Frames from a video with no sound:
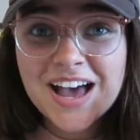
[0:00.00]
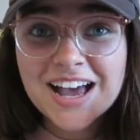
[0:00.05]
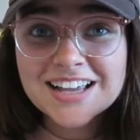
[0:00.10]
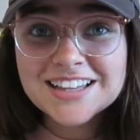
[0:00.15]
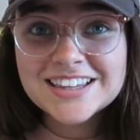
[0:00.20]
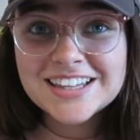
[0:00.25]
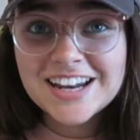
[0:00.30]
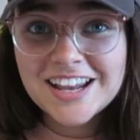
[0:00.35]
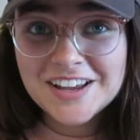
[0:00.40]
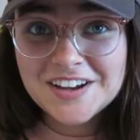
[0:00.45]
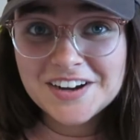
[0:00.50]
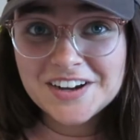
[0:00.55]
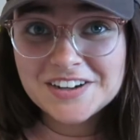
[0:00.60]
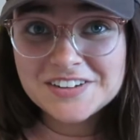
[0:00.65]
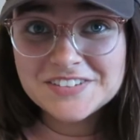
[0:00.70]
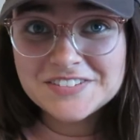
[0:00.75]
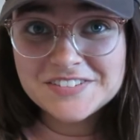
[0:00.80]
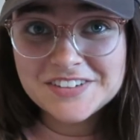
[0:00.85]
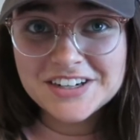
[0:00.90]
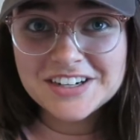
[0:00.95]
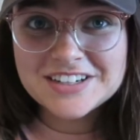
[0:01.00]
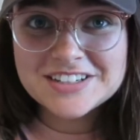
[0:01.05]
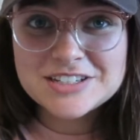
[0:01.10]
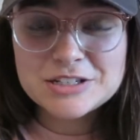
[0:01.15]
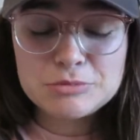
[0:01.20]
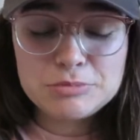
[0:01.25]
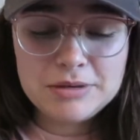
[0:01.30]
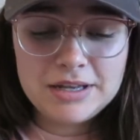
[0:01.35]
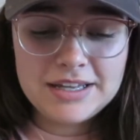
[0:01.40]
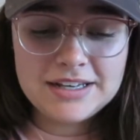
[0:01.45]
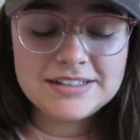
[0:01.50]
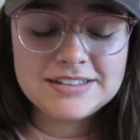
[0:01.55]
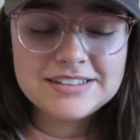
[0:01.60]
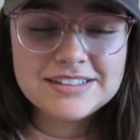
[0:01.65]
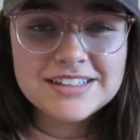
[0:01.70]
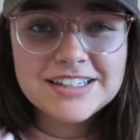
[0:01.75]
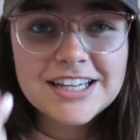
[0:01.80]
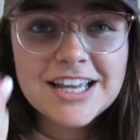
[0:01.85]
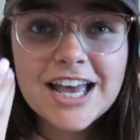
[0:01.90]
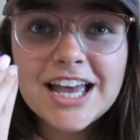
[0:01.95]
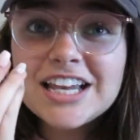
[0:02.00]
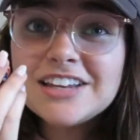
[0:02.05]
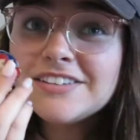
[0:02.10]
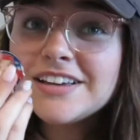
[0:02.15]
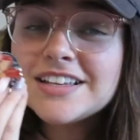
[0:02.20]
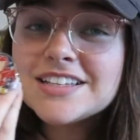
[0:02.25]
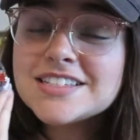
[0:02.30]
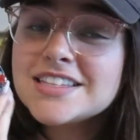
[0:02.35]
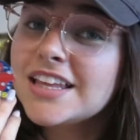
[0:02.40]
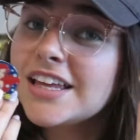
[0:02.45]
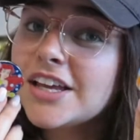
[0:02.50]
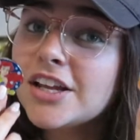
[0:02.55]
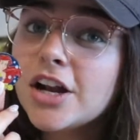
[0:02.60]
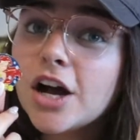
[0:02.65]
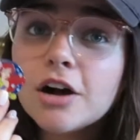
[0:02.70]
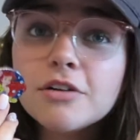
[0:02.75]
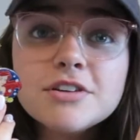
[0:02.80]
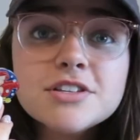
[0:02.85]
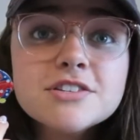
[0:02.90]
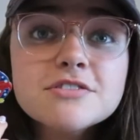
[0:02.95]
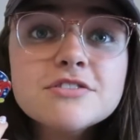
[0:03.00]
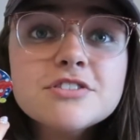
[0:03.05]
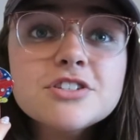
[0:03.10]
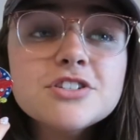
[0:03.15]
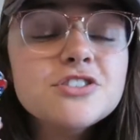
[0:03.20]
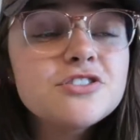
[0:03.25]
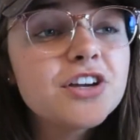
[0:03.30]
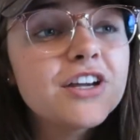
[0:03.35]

pack that I got first, but anyways, they can always go into